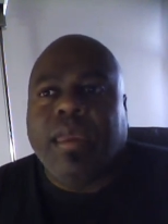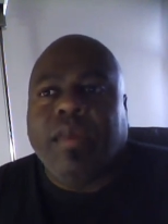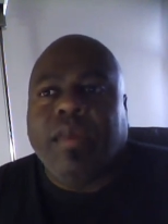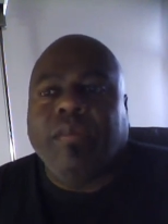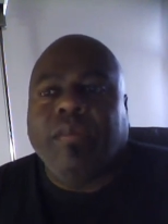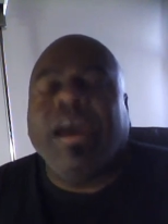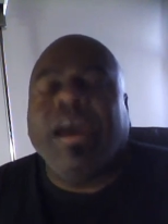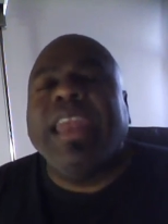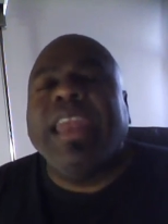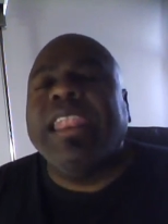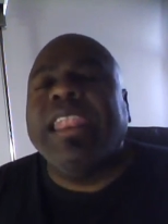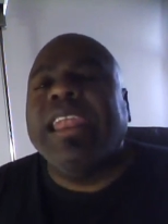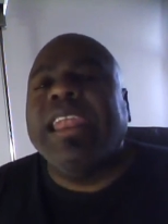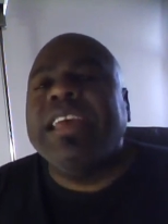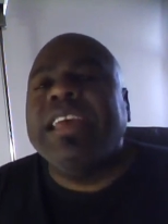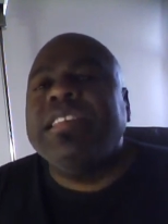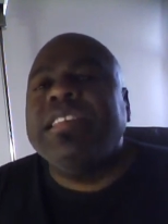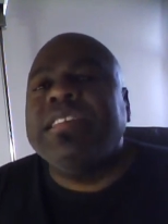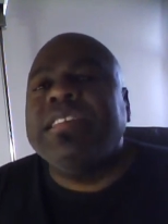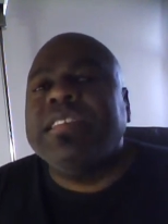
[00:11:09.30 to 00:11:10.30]
Right?
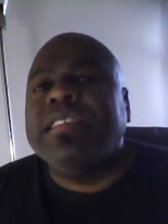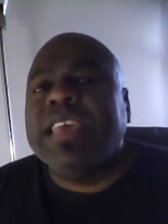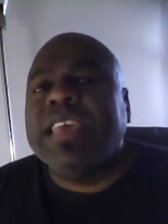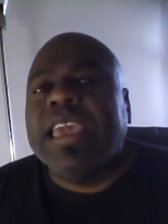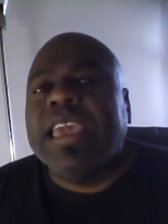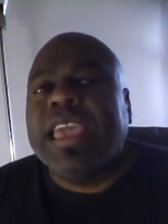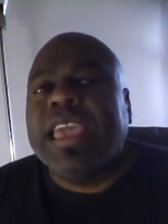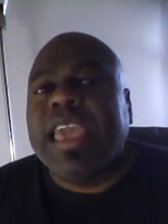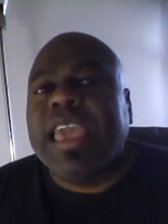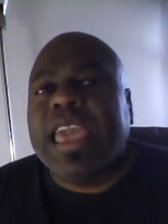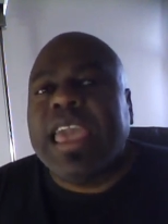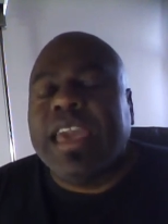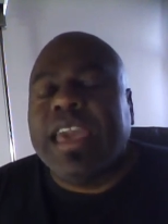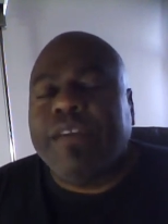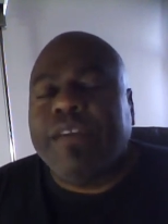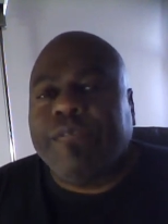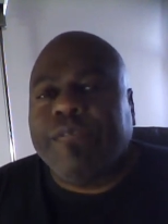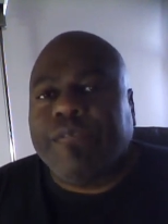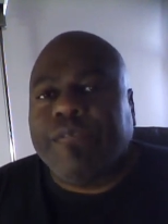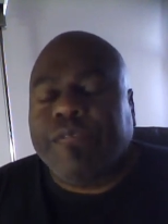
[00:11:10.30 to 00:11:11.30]
Let's see
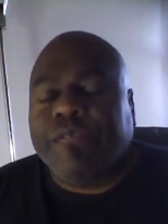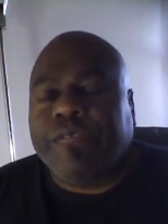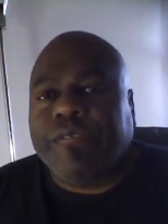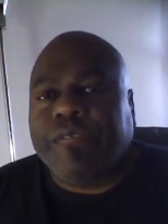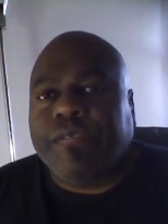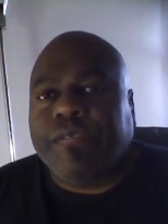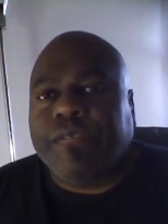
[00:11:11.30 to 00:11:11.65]
if